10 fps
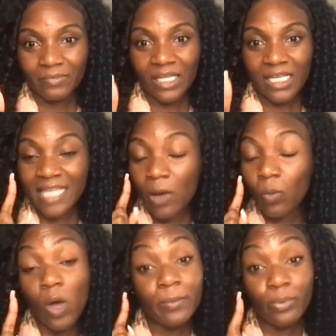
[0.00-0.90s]
is that
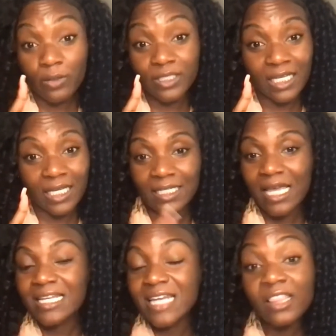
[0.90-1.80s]
one protein,
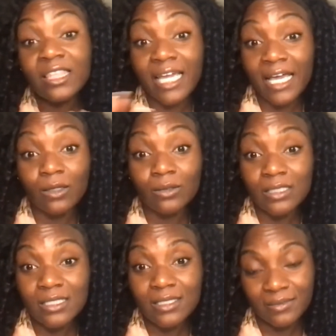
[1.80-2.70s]
nothing else.